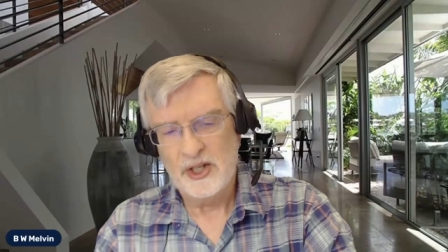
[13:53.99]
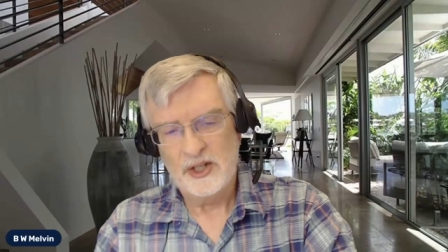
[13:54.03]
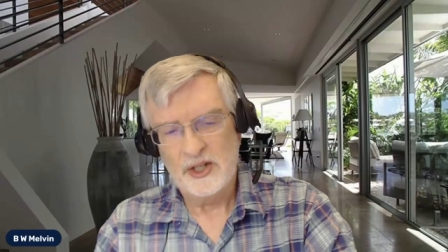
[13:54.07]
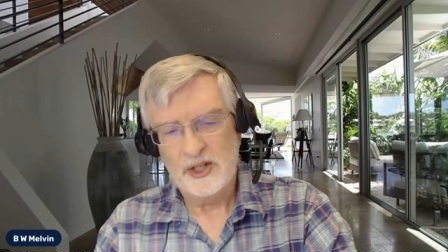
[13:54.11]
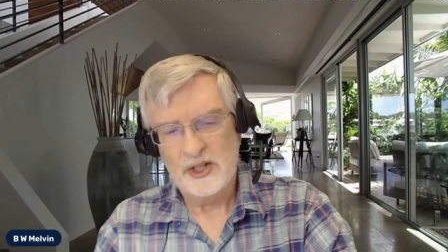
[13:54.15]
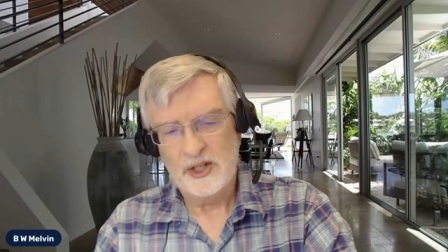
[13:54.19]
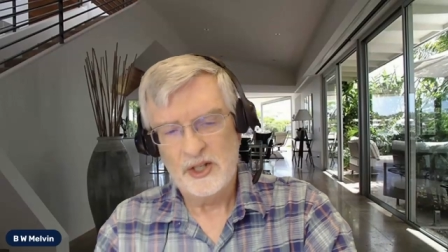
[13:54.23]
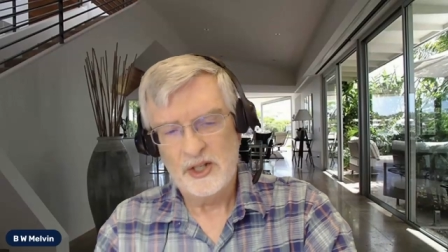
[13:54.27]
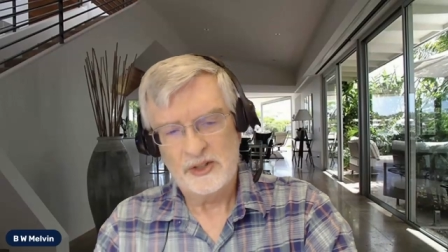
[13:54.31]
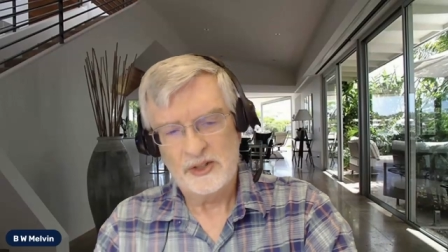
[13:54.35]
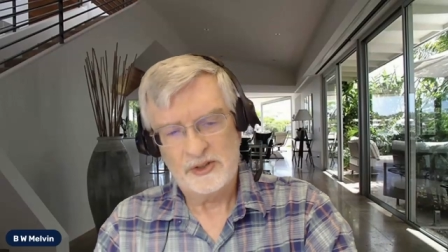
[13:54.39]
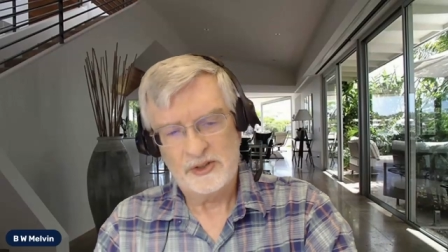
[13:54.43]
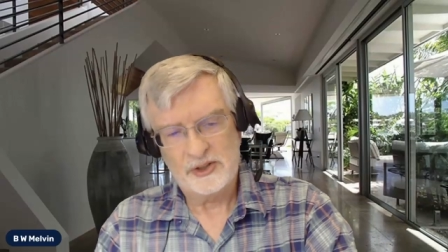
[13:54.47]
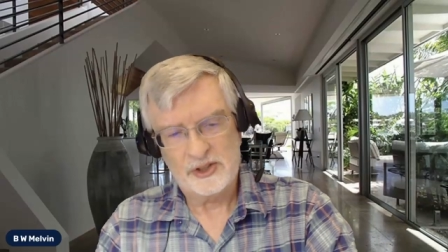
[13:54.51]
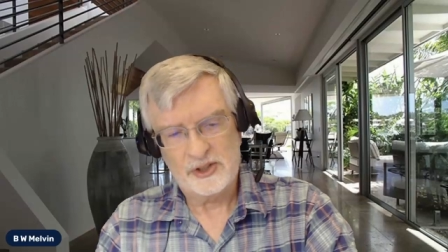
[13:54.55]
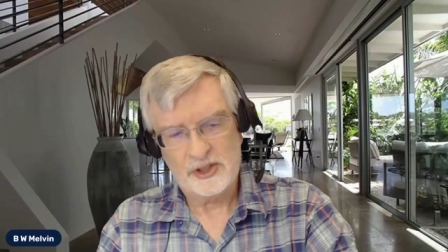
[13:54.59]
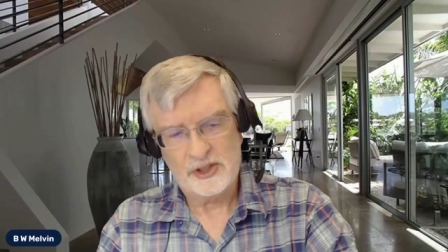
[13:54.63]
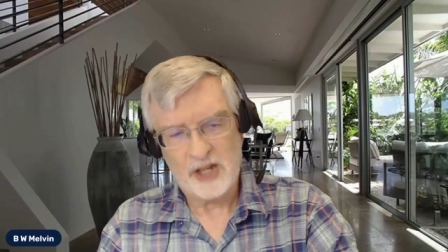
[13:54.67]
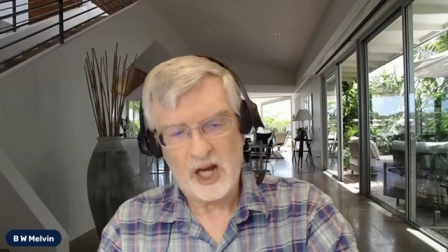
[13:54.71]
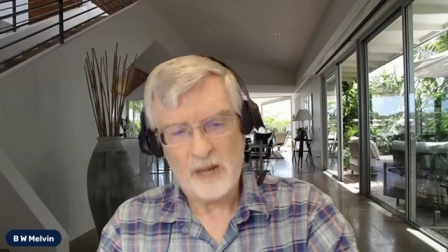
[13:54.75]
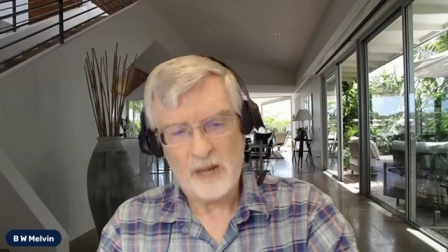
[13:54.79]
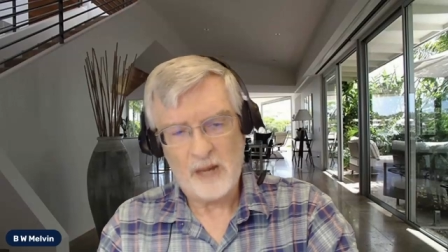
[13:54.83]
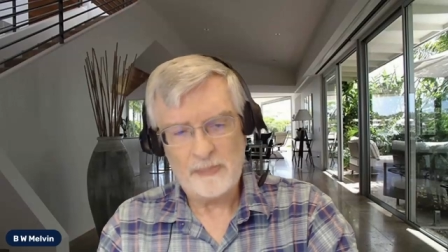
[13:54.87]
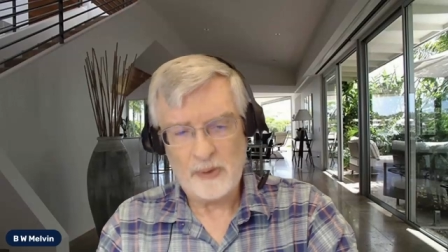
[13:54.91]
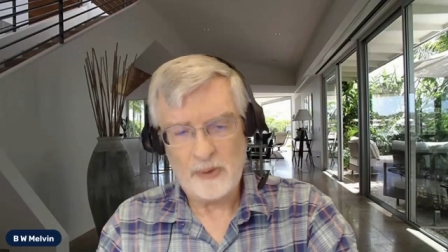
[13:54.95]
to stop
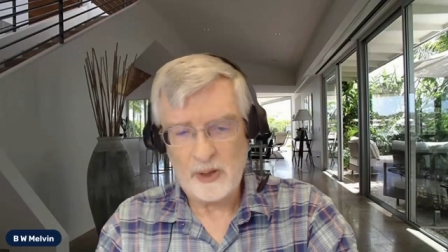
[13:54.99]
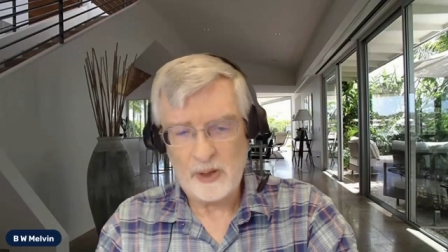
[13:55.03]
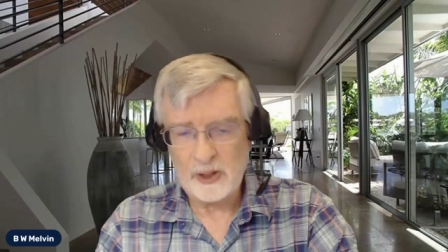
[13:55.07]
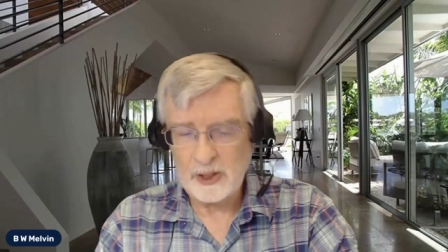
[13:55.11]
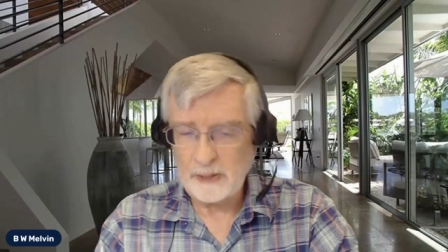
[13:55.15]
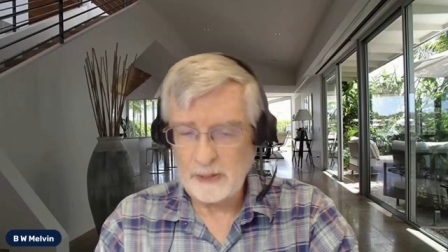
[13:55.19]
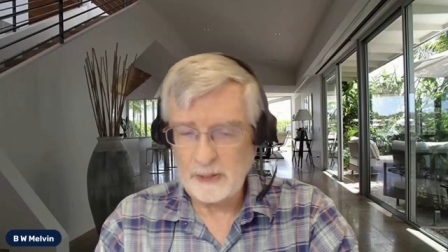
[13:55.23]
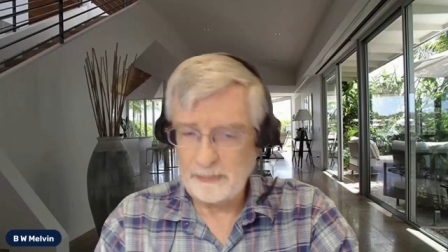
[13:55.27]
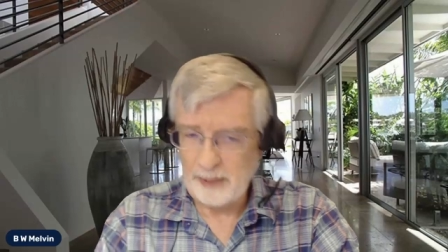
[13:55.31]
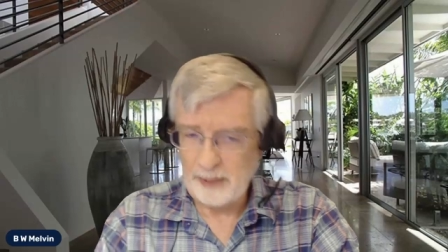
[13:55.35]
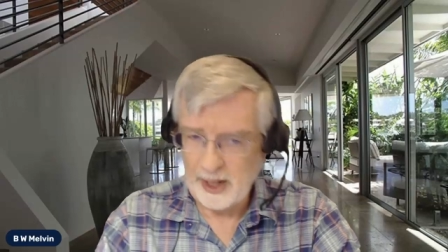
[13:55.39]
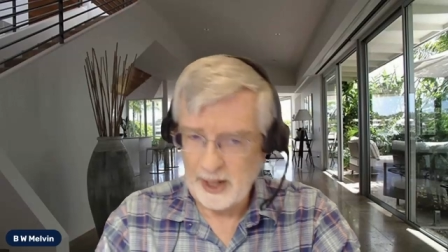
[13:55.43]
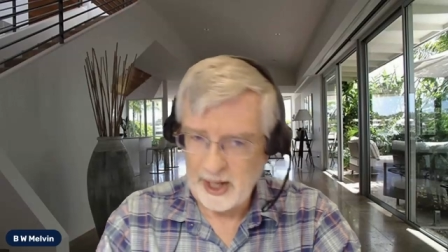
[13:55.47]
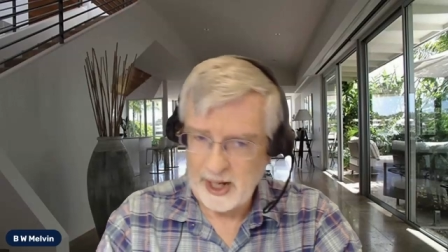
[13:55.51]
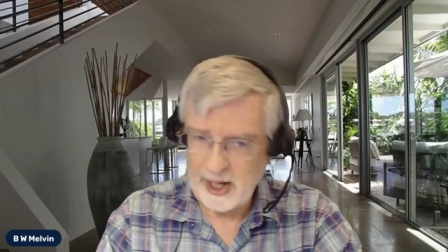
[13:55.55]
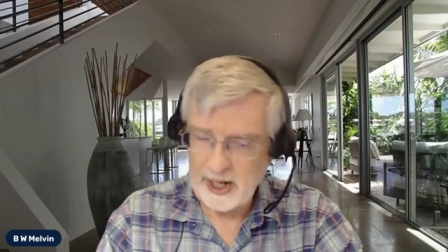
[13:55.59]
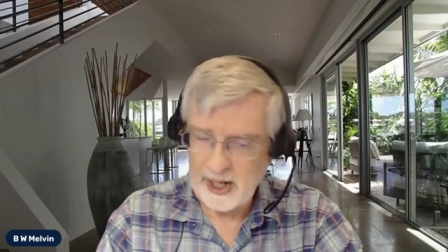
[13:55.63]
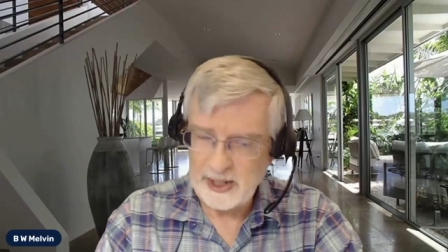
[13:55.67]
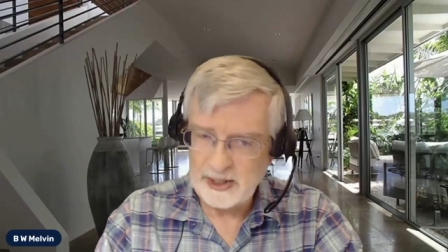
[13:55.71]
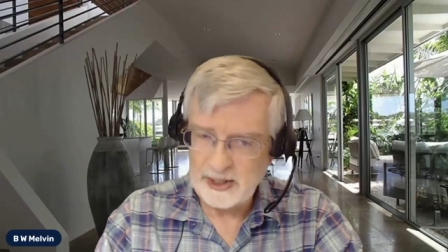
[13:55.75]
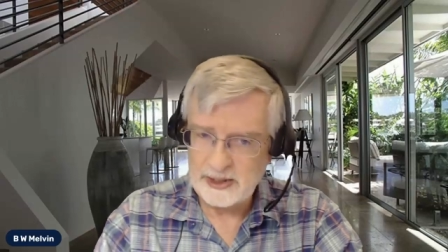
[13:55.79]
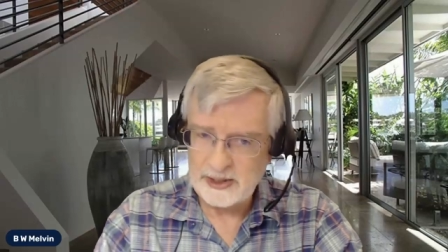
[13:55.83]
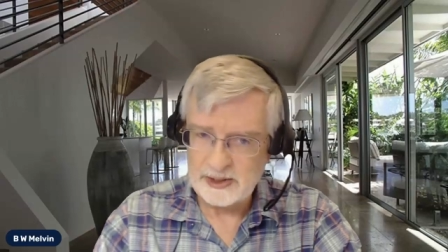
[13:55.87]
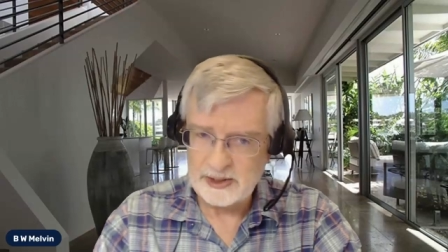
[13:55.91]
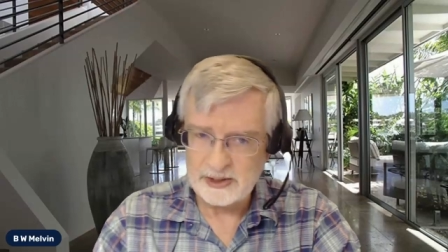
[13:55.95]
all the pain and
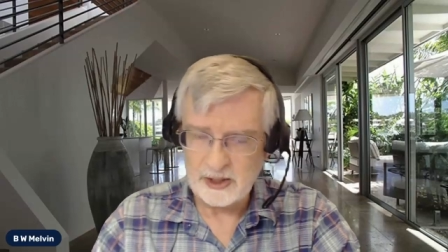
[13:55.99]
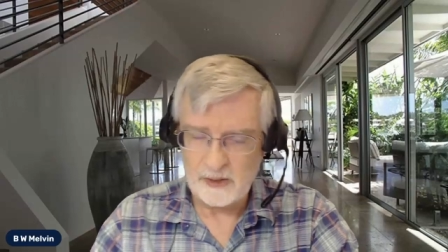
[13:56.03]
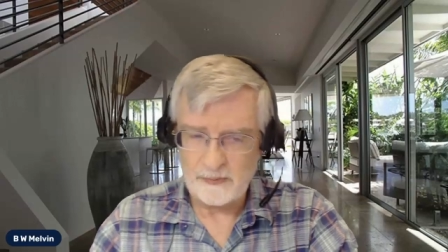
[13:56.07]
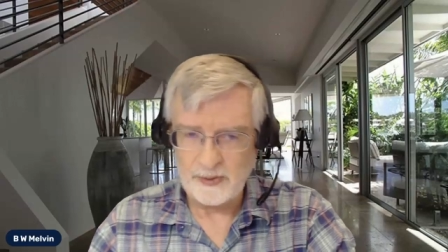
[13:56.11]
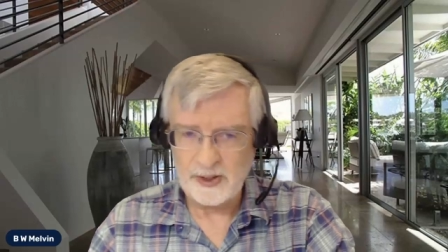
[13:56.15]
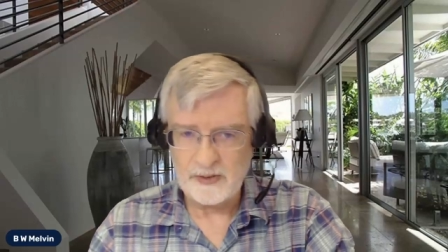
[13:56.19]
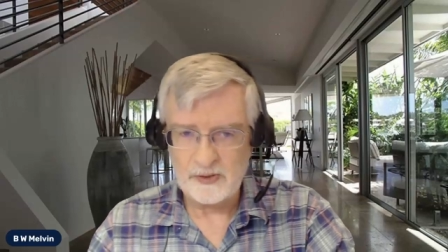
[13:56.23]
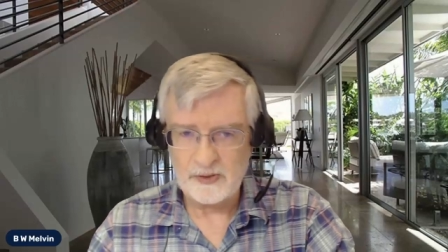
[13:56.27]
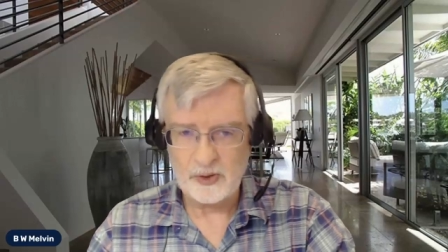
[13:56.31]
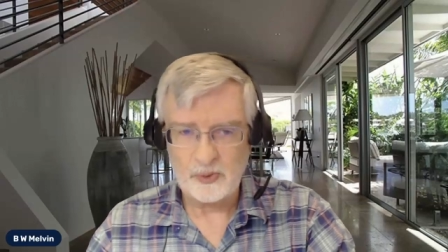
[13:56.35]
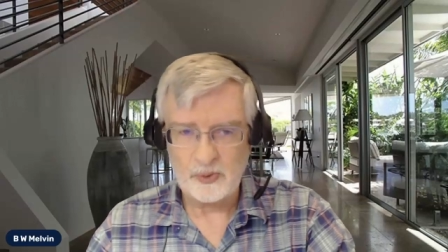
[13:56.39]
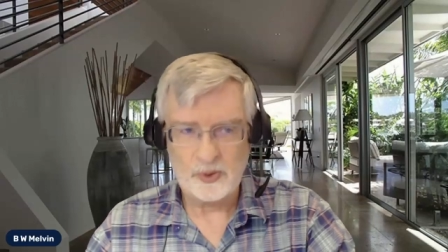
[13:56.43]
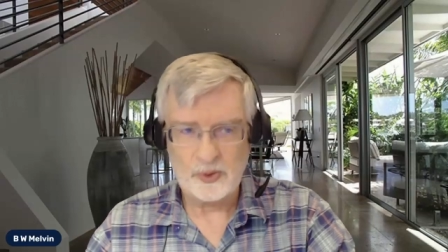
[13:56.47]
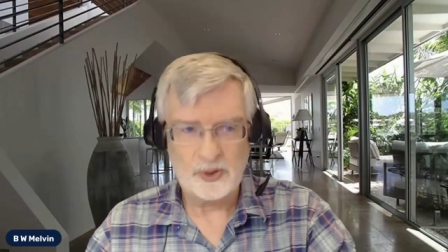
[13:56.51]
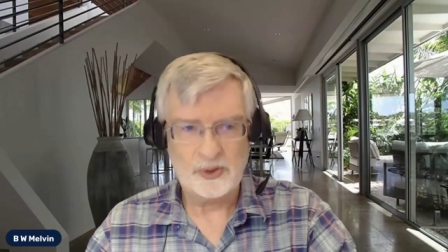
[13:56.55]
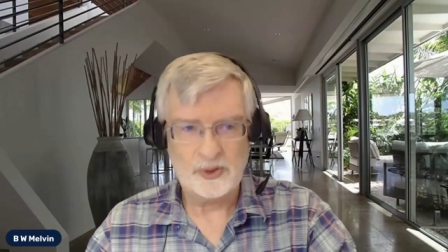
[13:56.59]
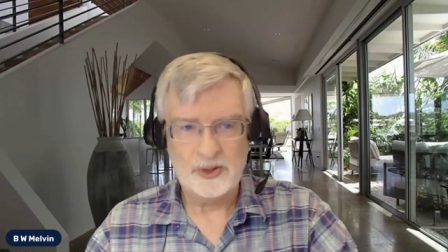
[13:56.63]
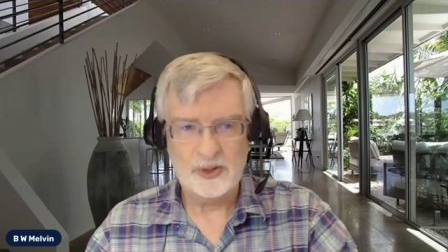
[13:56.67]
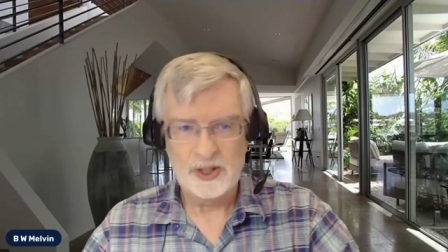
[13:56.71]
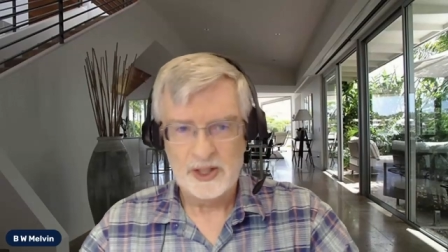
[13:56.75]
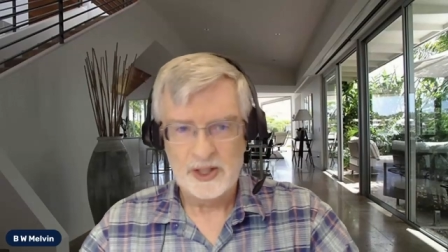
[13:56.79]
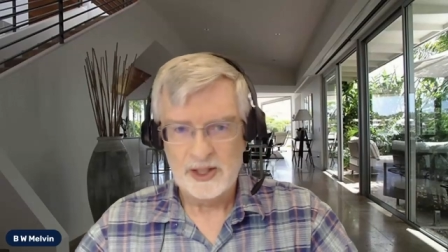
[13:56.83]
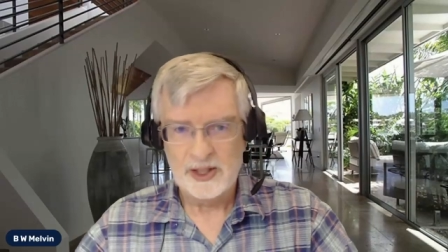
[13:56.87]
suffering of the world